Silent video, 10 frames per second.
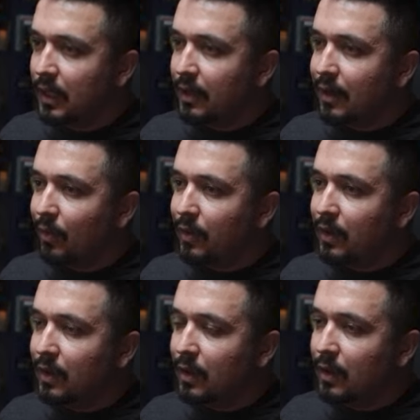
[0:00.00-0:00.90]
Now
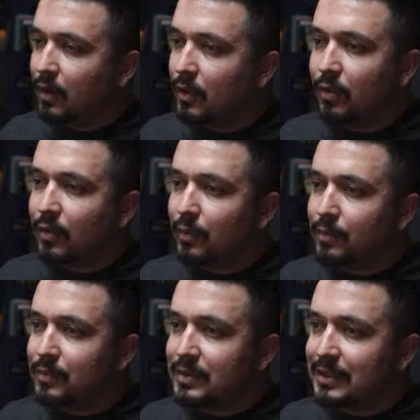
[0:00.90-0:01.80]
here you want to
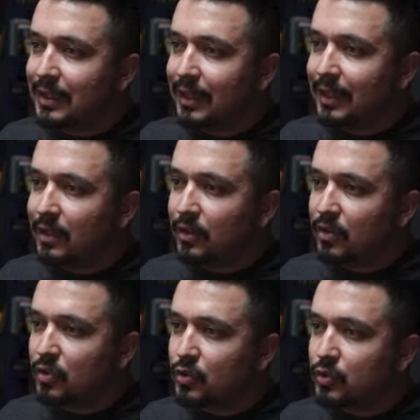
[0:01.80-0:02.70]
select
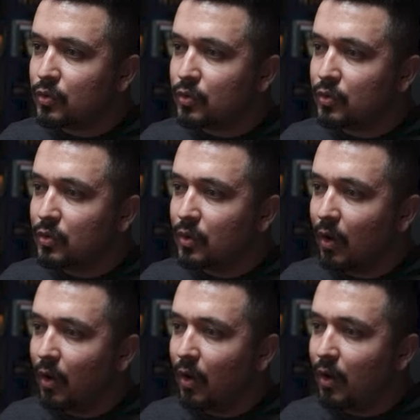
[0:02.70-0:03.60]
show
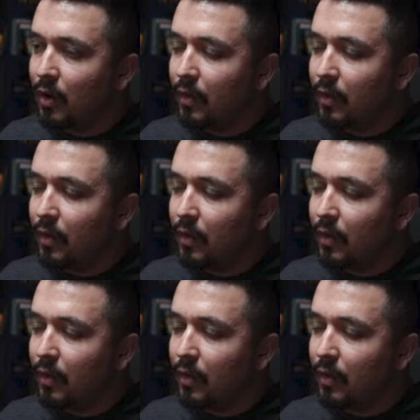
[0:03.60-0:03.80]
all.